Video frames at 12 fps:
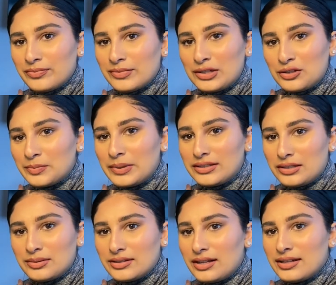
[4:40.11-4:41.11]
just because I
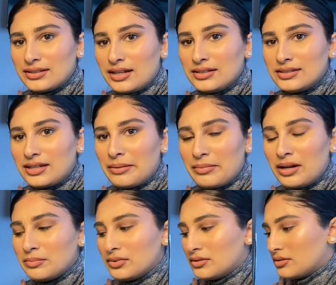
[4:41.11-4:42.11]
was like excited to get a
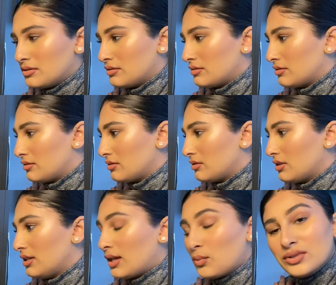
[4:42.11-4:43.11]
MacBook.
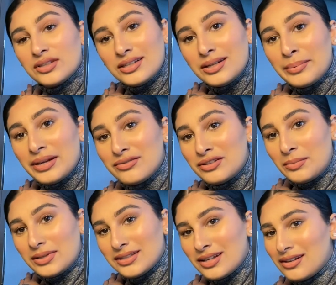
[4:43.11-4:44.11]
Because I was going to pay for it
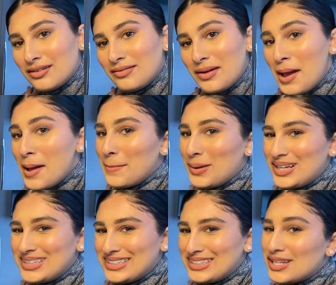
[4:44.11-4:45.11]
myself, but I
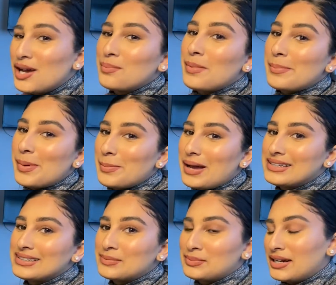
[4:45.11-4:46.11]
didn't know my mum had a
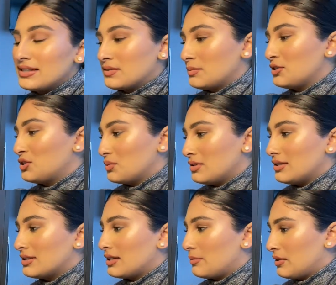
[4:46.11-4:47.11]
surprise for me. She wanted to
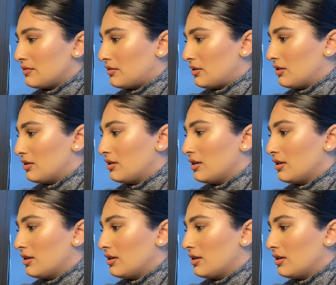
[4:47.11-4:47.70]
get me it for